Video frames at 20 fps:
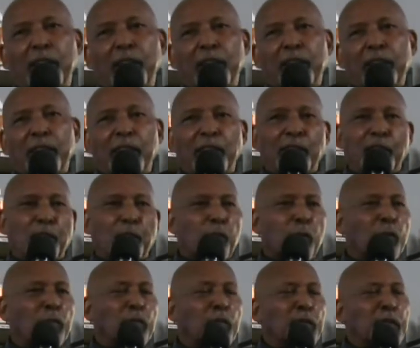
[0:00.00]
There's this
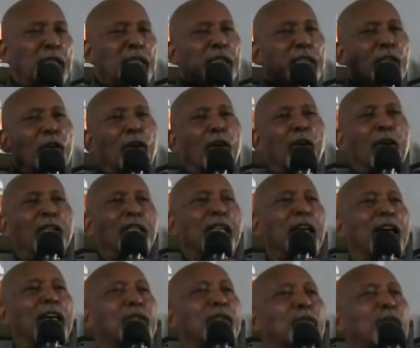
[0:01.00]
woman with these long
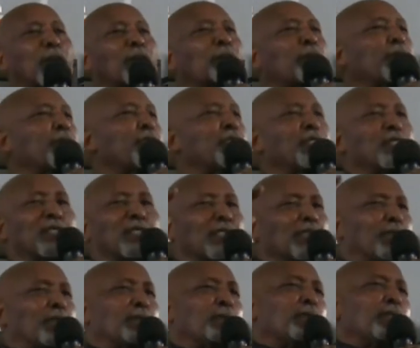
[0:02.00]
locks running around. She's just
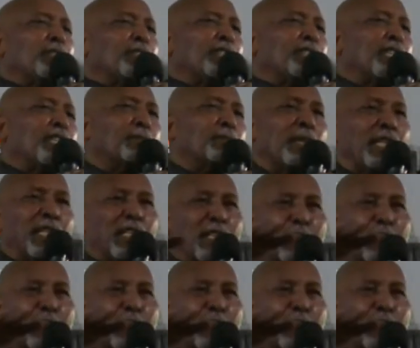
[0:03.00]
cute as she can be in the